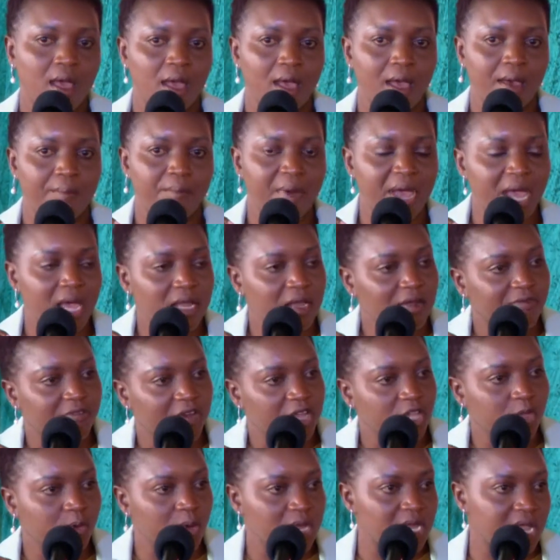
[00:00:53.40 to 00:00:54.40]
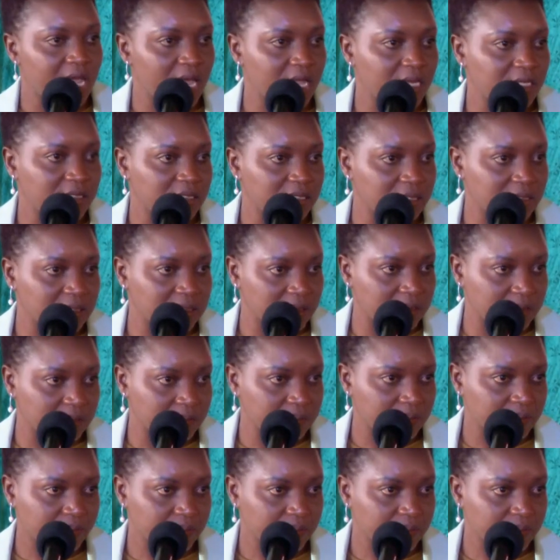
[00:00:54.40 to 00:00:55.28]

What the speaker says: ambaye anafanyiwa dialysis.